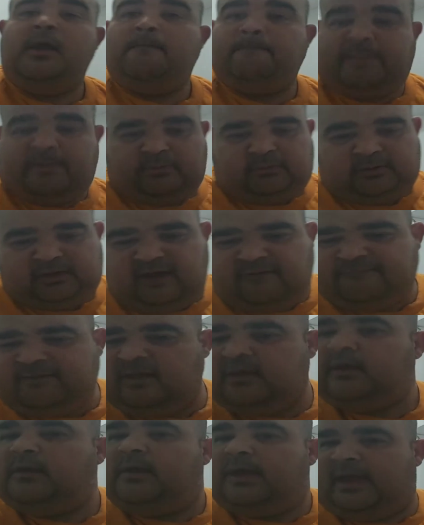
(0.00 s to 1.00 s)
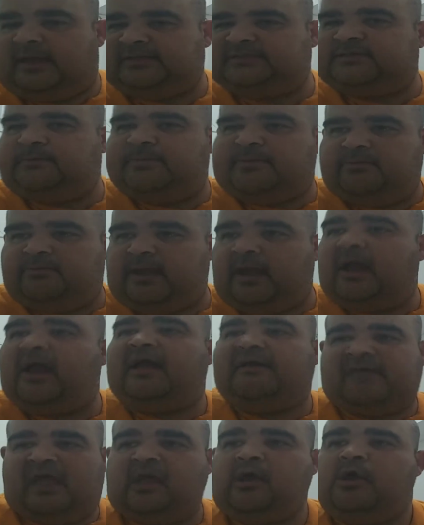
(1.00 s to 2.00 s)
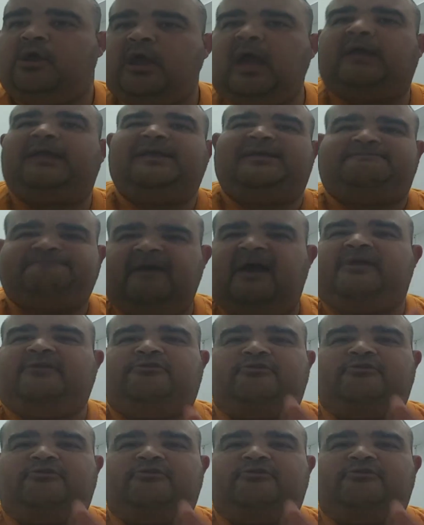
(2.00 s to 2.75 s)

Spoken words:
people love it, and some people it's fine.